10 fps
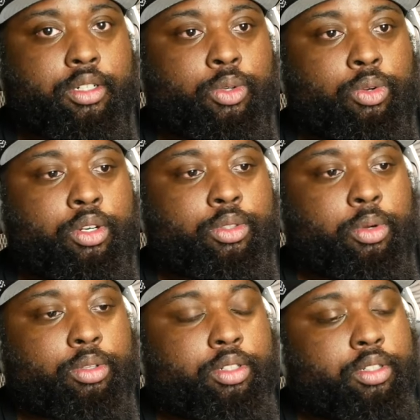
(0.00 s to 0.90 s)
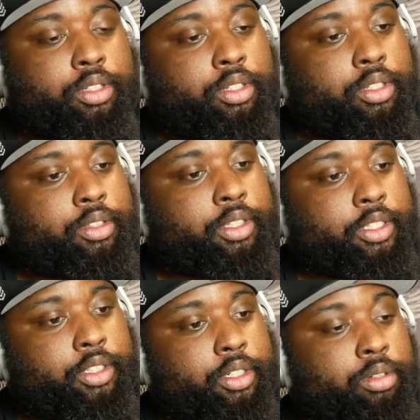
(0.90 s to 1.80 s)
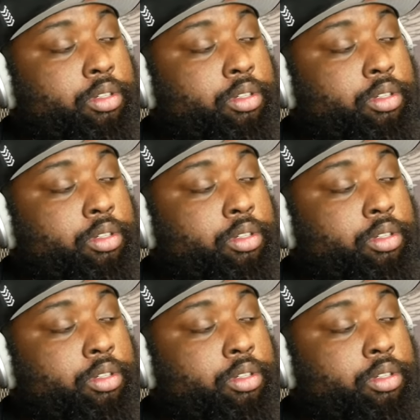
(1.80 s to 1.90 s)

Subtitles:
quote unquote, thing to do.